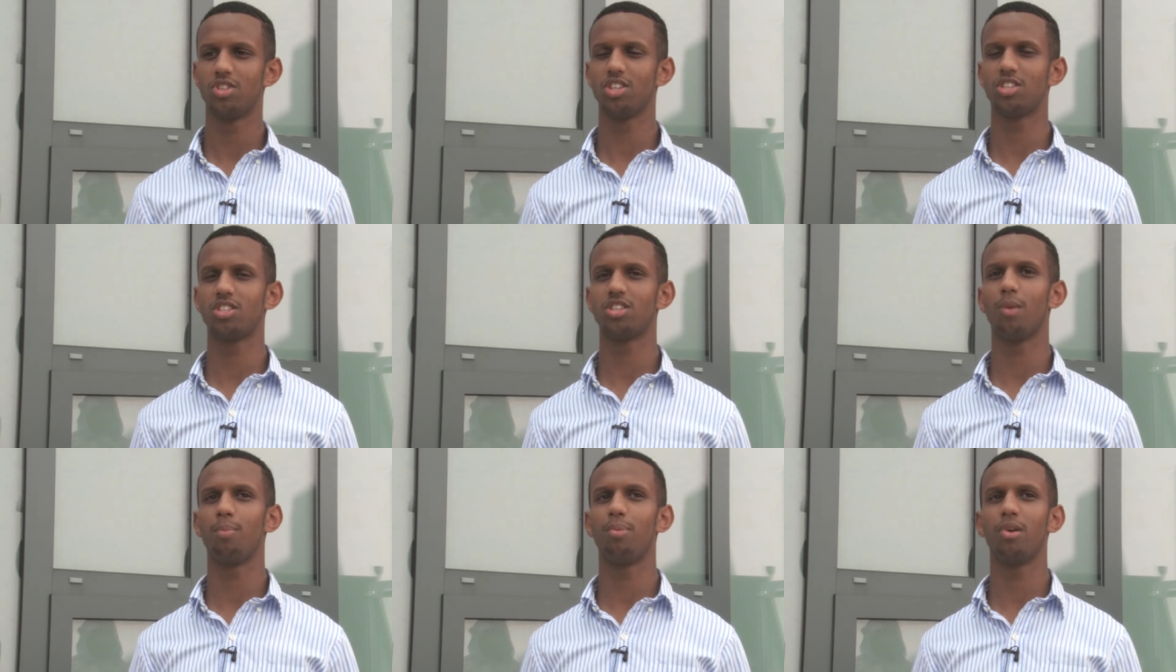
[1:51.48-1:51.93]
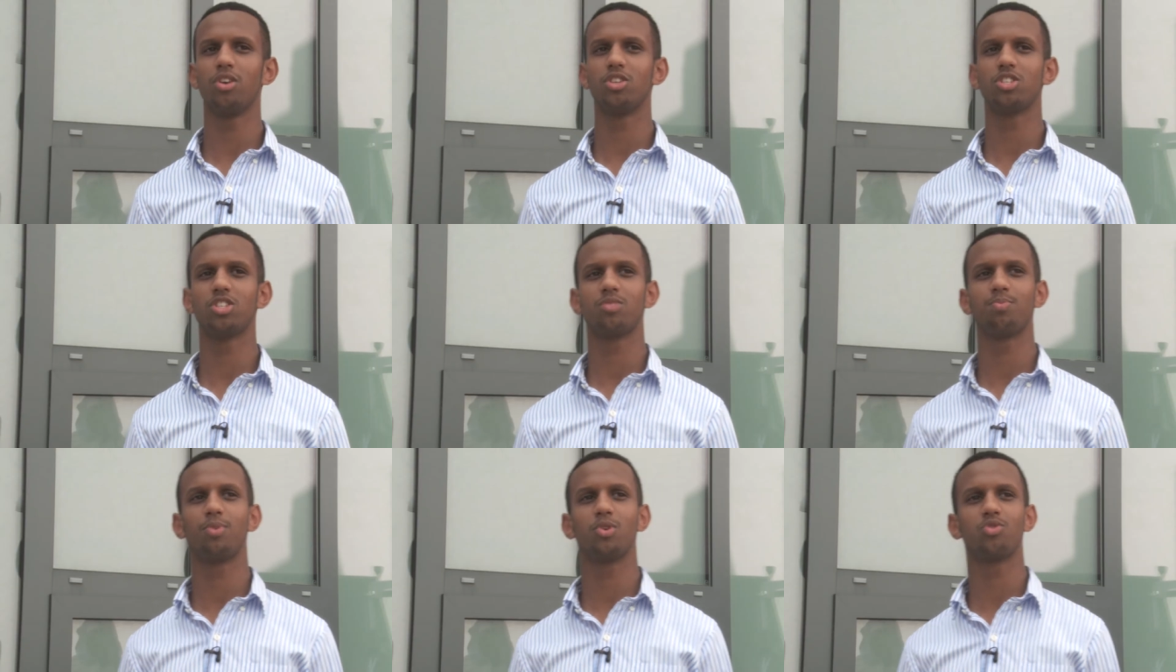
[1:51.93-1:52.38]
This is a bit of
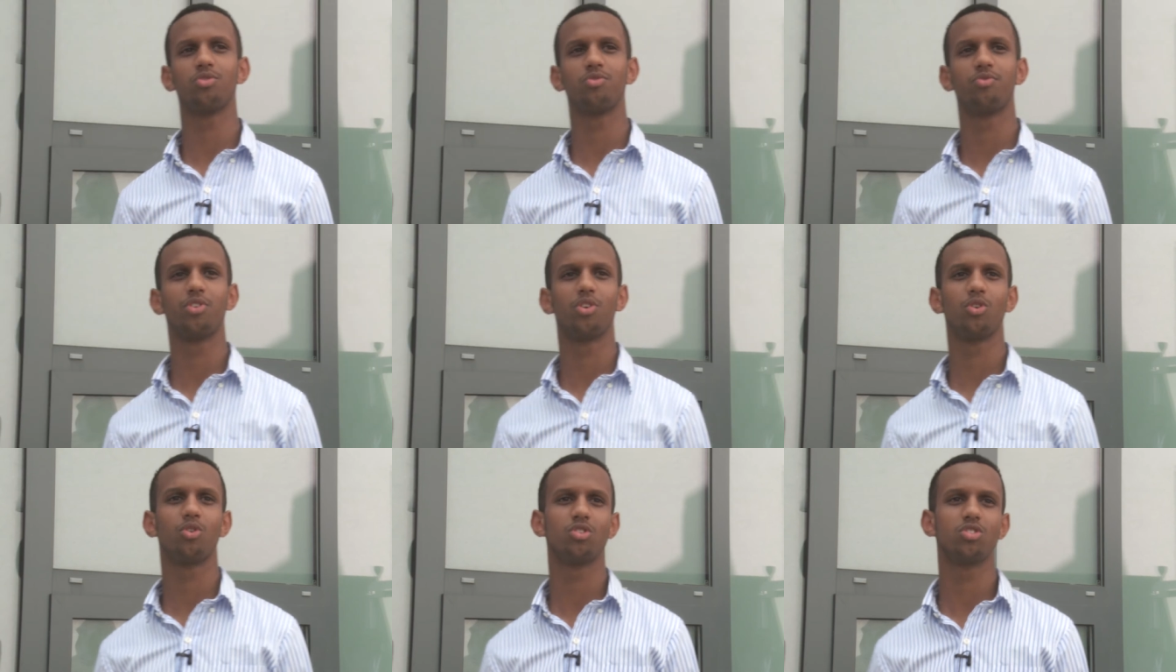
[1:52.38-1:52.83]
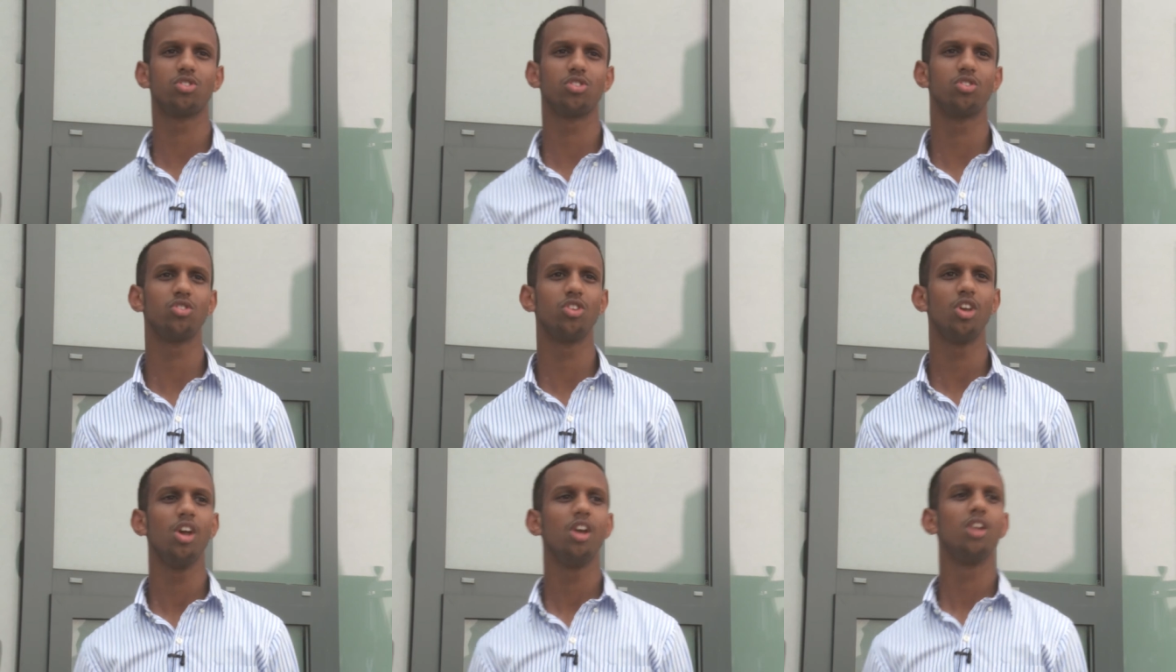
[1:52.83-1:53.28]
a special thing because
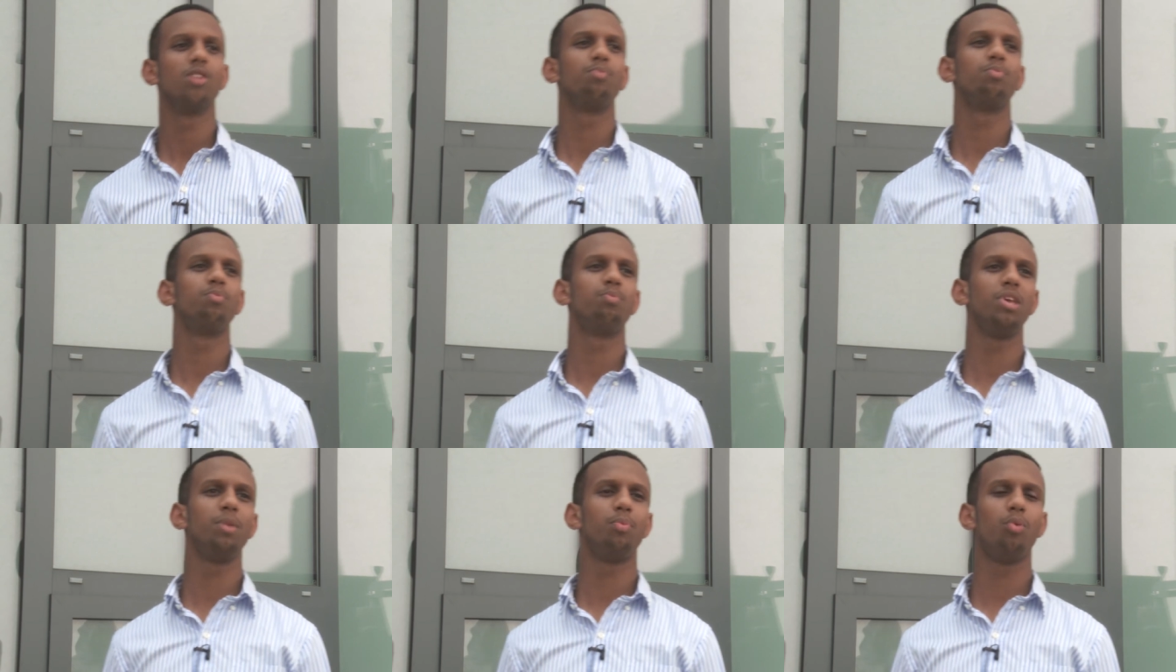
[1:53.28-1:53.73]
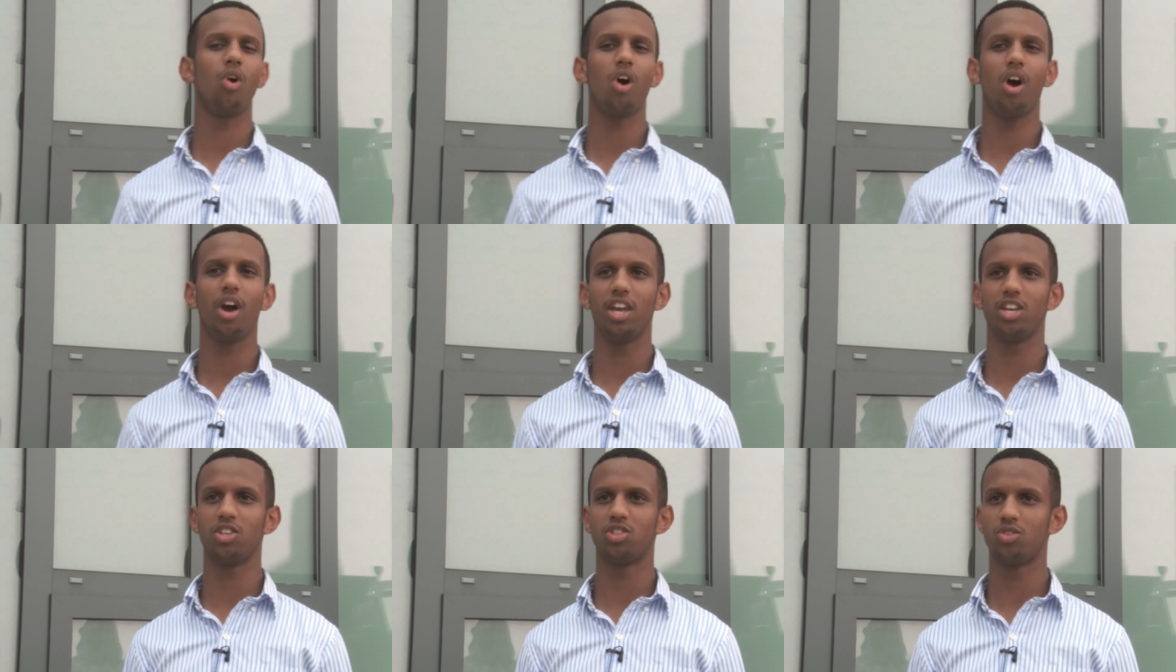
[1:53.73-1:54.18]
people
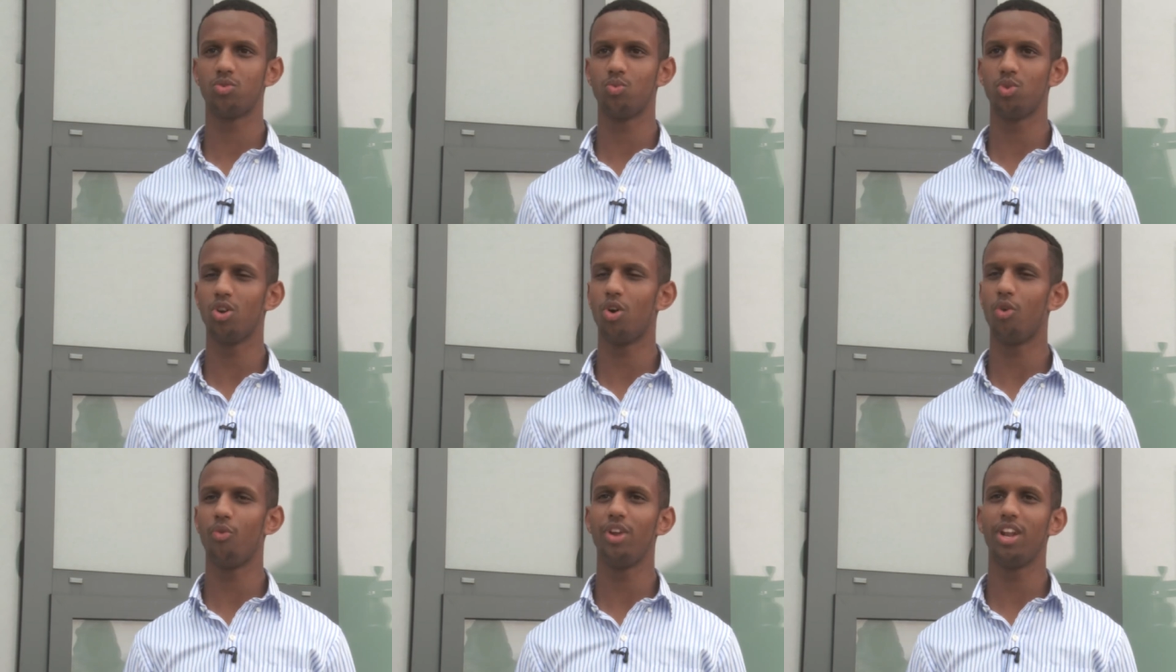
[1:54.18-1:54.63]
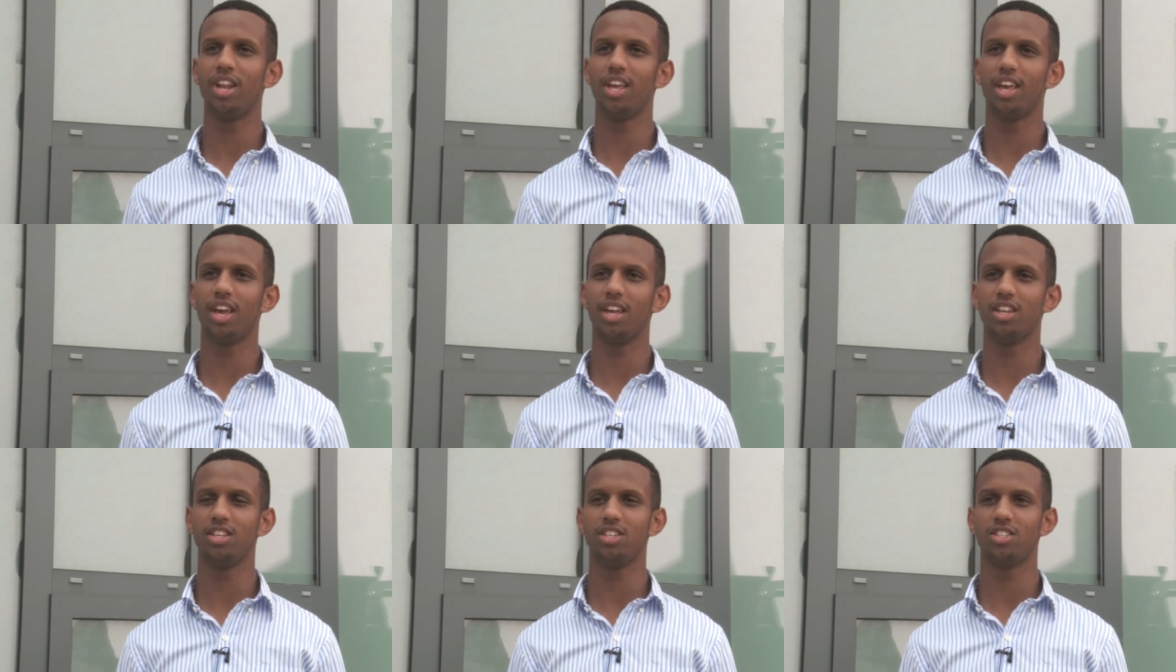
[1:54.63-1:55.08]
our age, we don't really
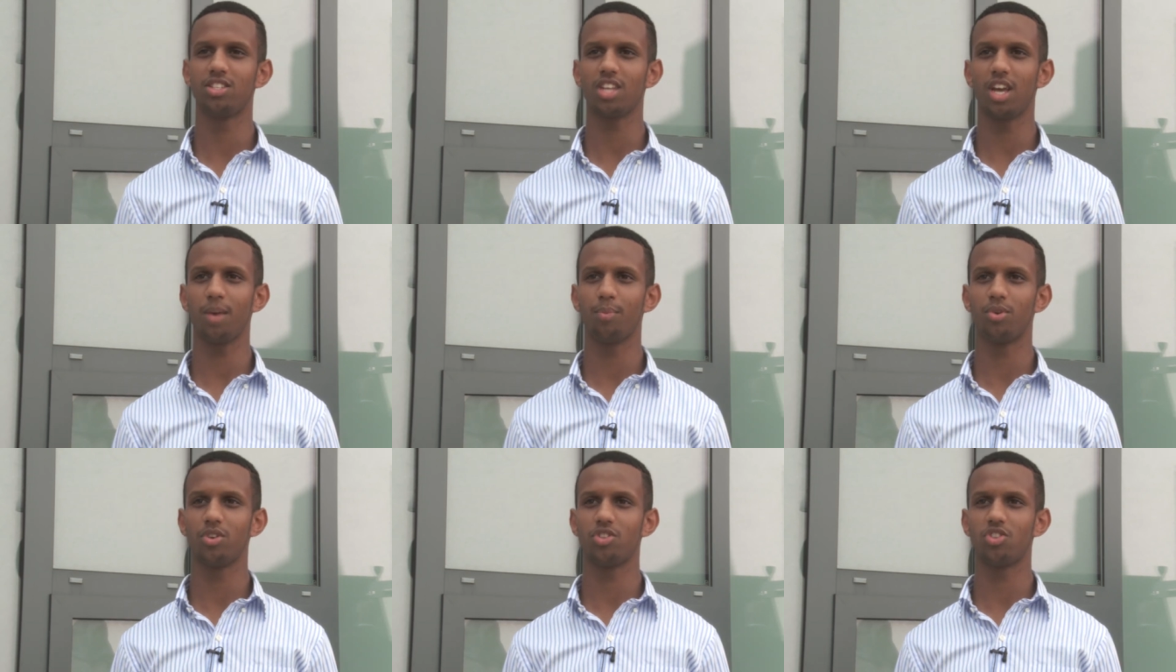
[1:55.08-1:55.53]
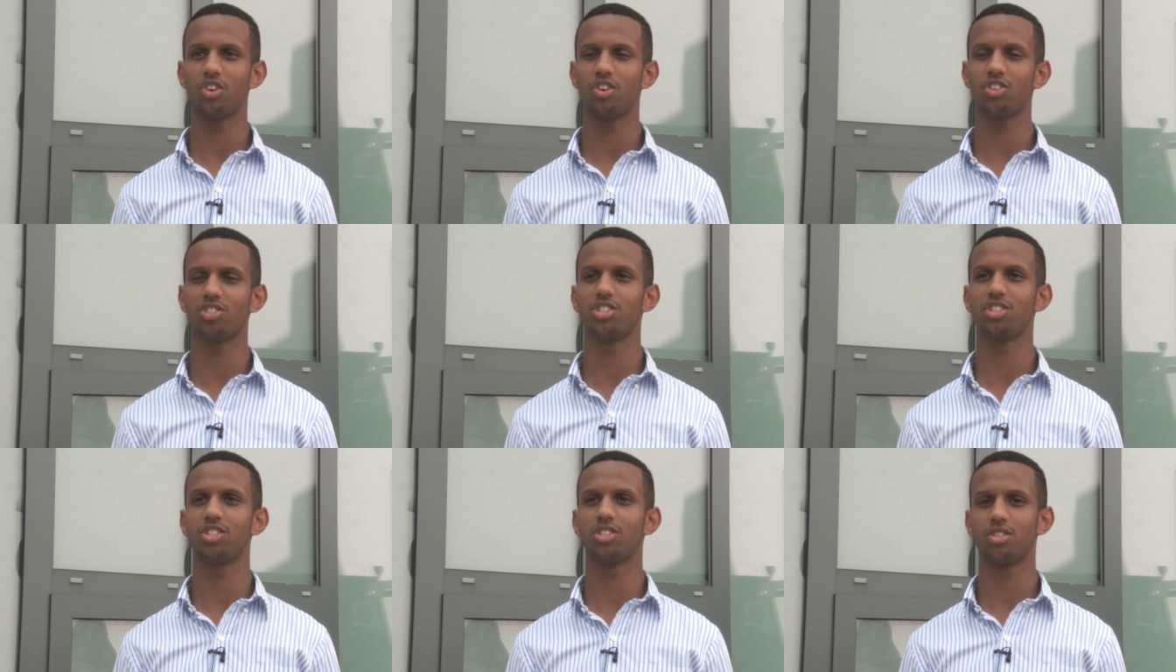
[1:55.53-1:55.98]
get these type of
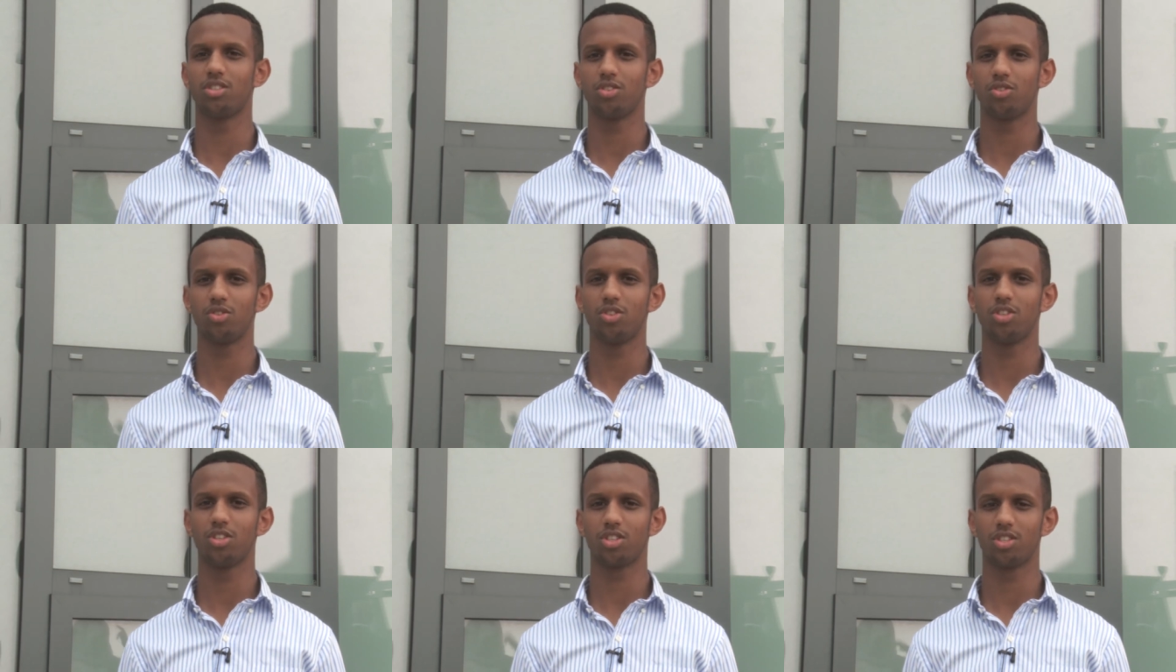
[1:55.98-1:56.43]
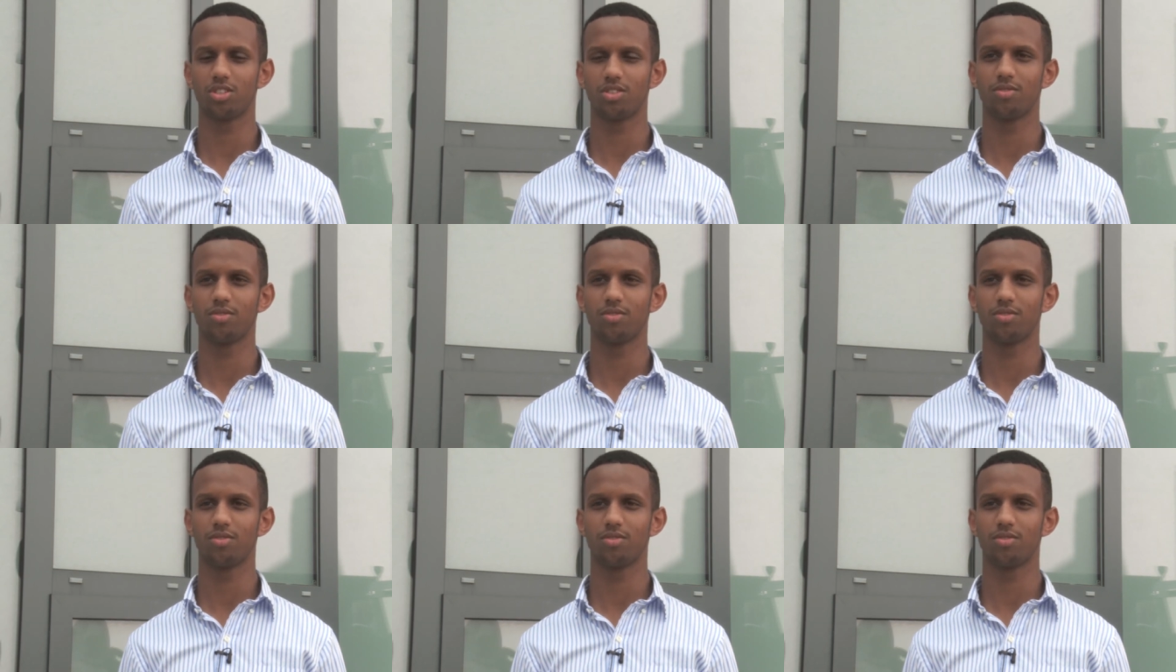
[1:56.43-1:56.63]
chances to do this.